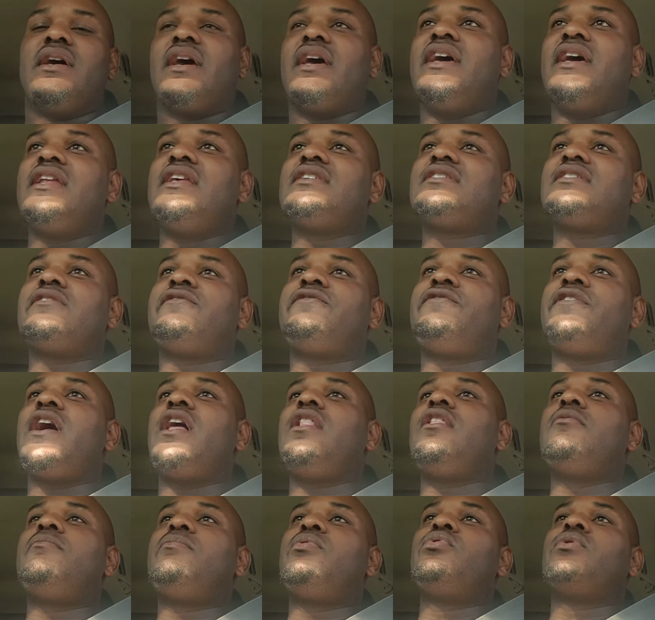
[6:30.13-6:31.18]
It is
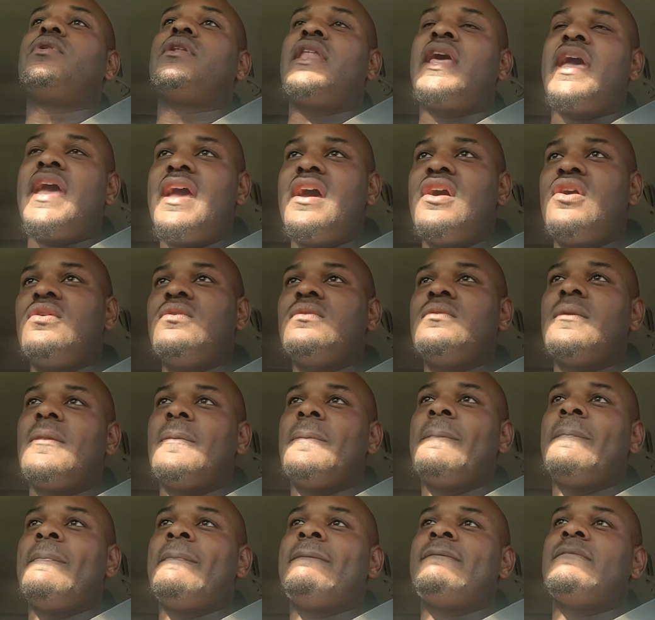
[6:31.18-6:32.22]
available now.
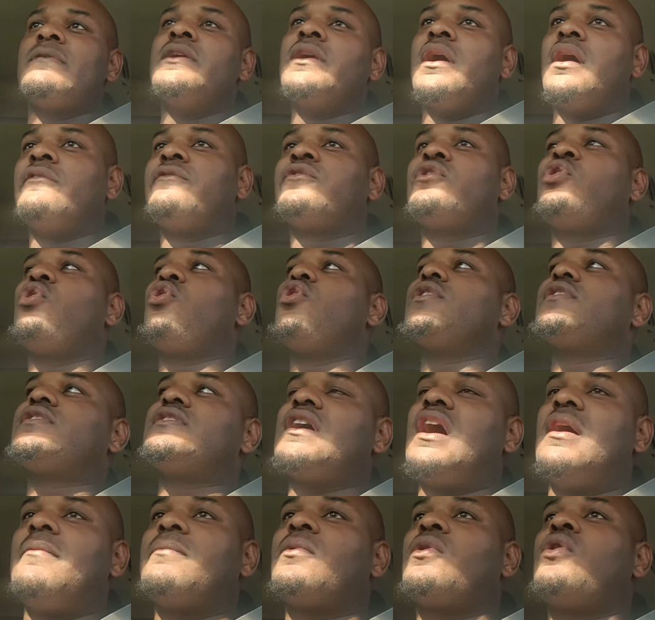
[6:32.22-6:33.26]
Of course,
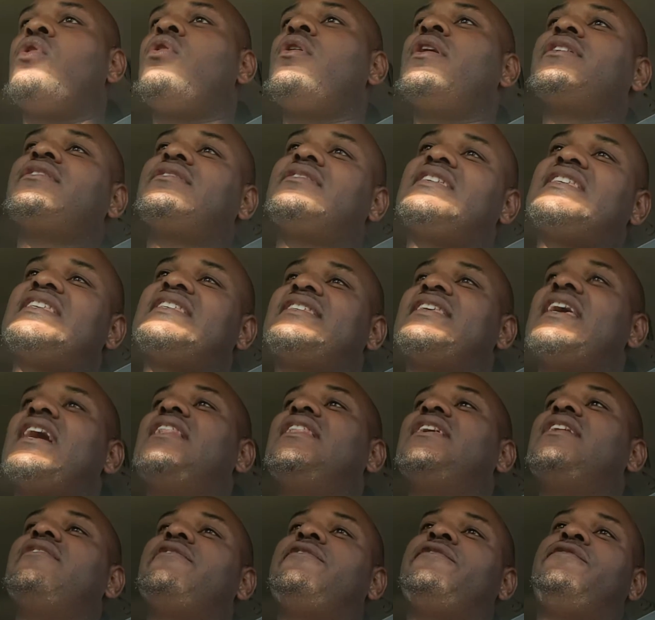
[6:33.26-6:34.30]
I'm going to
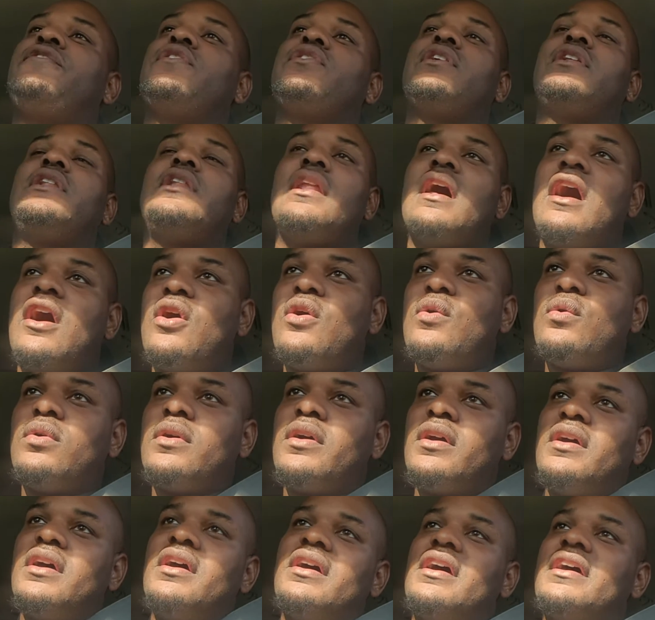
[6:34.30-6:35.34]
sell it for the low.
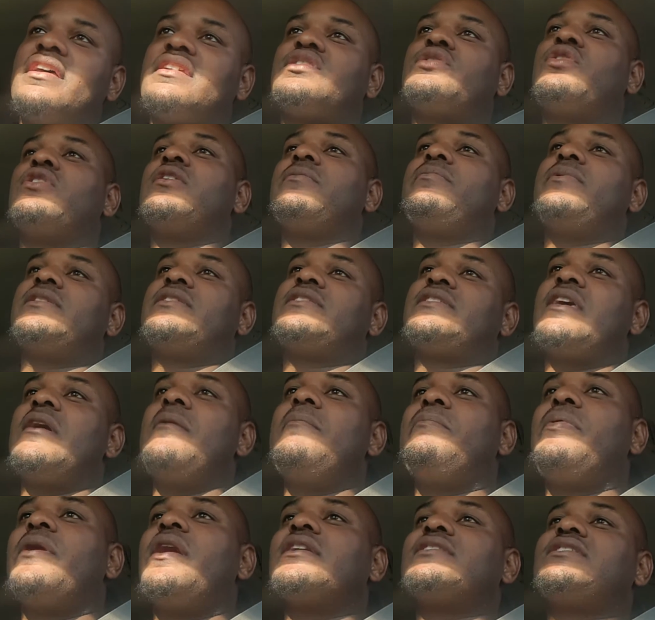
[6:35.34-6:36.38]
It's going to be
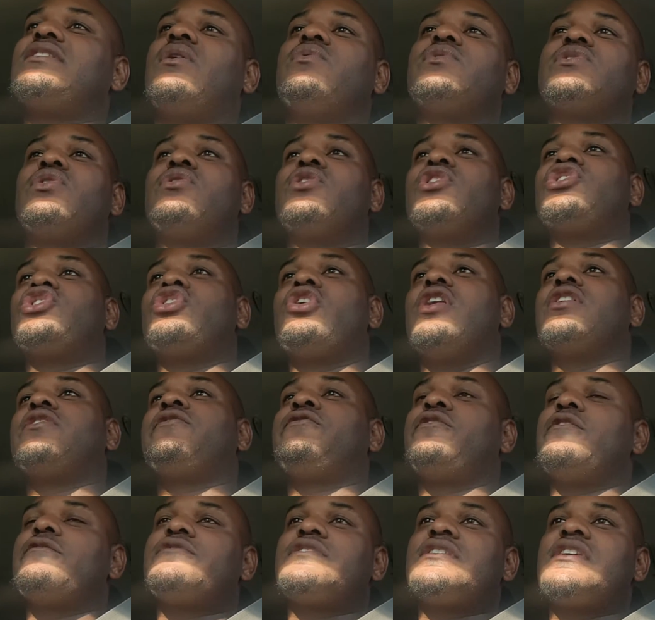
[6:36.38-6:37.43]
$10. I was going to charge
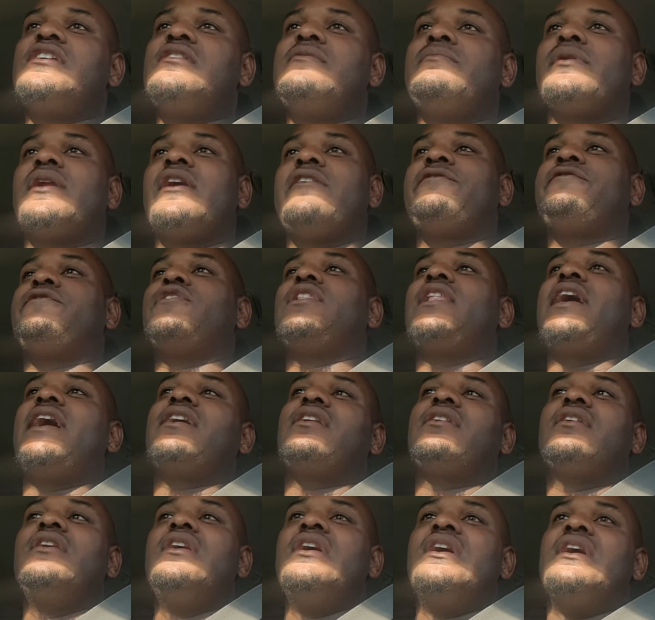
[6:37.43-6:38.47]
15, but I feel like
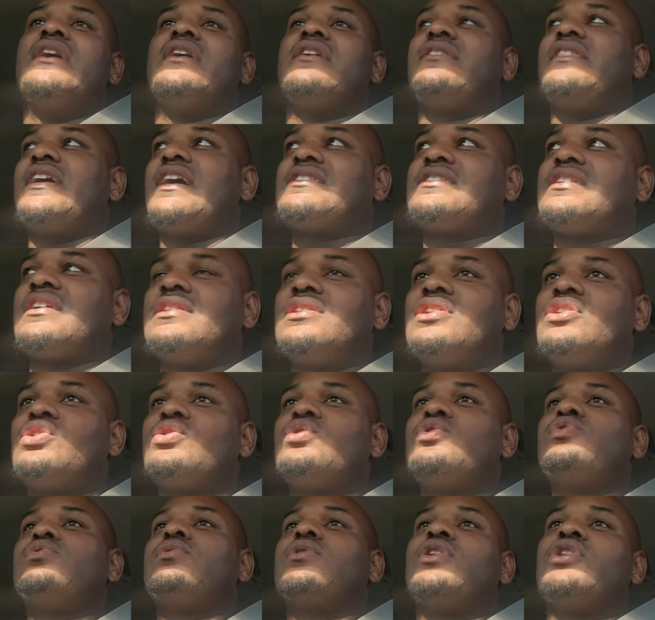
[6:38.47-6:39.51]
that's a
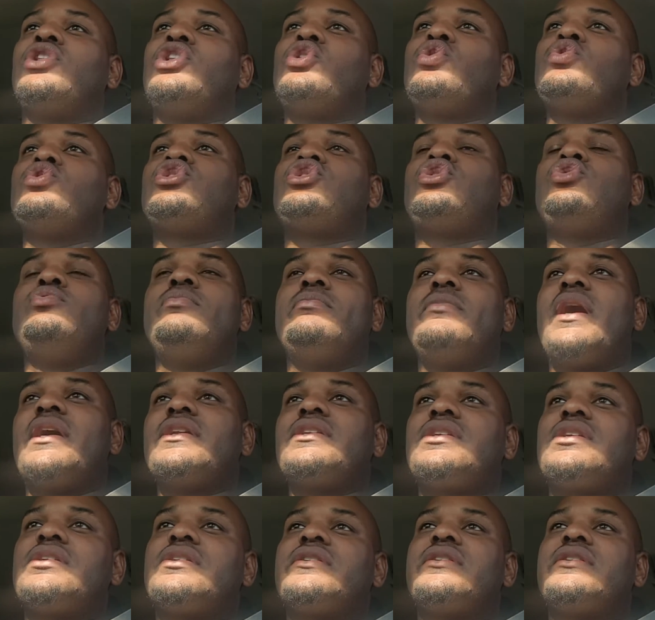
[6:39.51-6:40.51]
little too much.